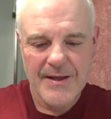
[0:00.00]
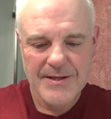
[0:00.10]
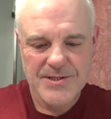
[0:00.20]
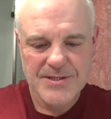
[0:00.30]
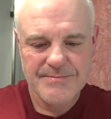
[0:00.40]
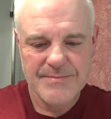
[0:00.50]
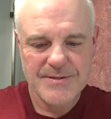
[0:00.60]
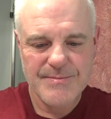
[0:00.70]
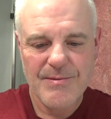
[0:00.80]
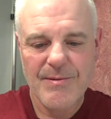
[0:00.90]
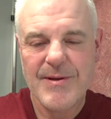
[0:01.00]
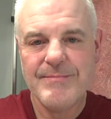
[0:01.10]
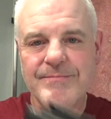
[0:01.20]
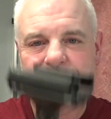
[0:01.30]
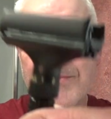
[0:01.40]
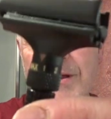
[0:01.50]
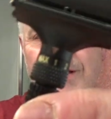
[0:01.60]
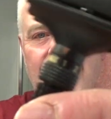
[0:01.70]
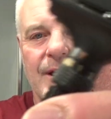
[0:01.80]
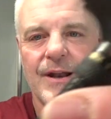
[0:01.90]
It's maybe been
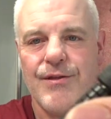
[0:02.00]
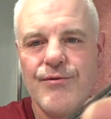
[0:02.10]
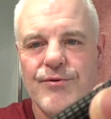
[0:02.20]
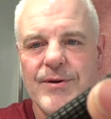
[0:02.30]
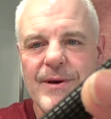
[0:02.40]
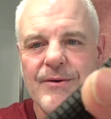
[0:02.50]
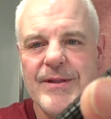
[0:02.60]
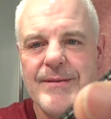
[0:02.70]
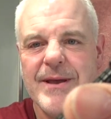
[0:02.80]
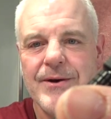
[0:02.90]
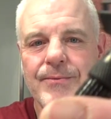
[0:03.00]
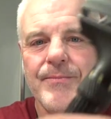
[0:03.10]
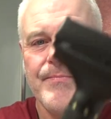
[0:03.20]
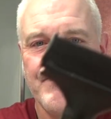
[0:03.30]
kind of thrown about in the mail.